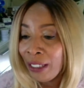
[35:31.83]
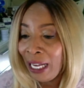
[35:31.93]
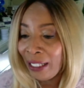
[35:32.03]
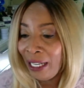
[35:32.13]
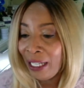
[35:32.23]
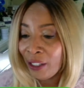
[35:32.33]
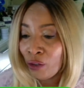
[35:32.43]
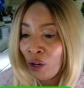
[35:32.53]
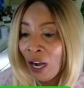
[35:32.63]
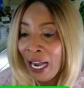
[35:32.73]

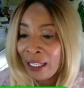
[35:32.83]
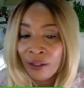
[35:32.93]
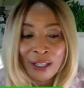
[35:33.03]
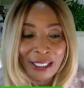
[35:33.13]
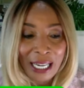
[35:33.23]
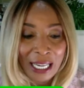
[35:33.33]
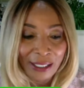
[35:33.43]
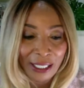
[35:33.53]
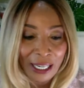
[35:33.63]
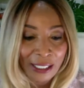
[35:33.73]
hyaluronic
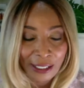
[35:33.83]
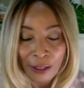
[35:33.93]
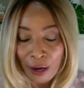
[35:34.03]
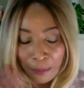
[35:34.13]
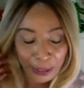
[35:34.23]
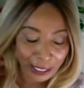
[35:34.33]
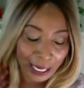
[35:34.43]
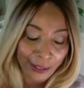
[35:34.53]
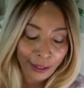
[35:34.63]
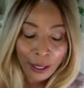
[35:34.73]
acid serum,
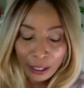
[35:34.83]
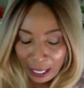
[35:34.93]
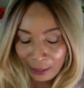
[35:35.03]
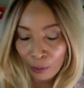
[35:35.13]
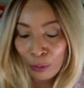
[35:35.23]
because yes,